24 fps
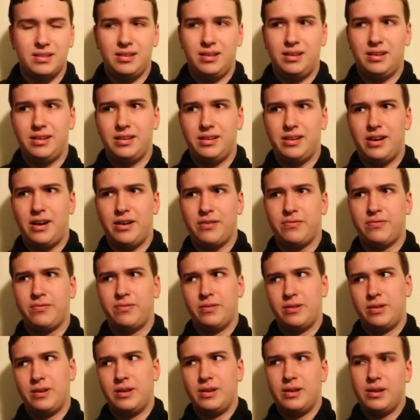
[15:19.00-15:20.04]

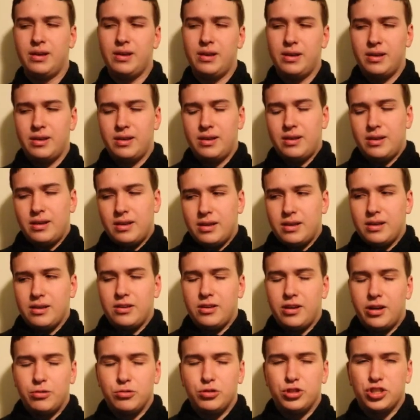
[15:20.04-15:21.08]
Enough.
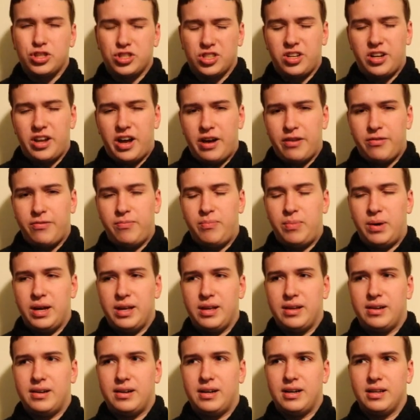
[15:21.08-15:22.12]
You know, just enough,
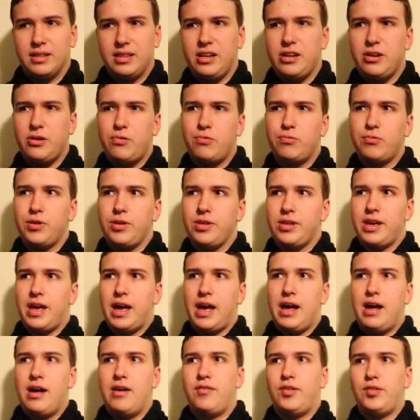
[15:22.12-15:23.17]
but they don't really
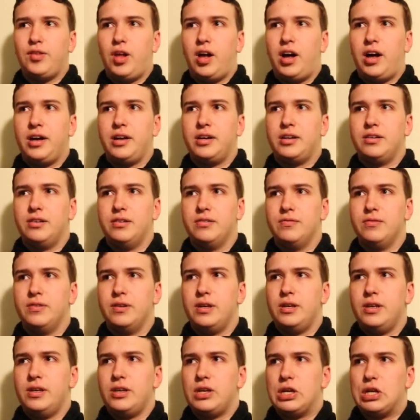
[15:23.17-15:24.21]
have a lot of
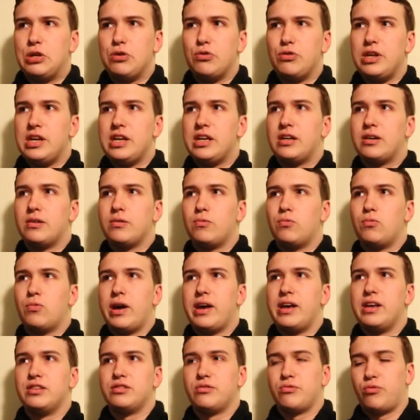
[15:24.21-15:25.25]
unique
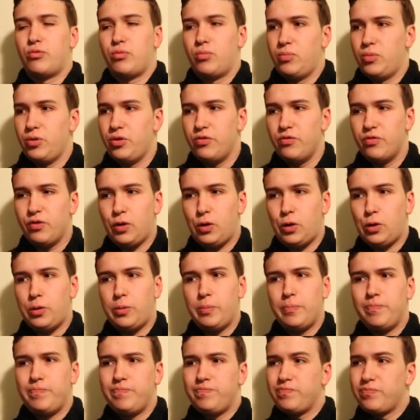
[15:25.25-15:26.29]
ways of removal.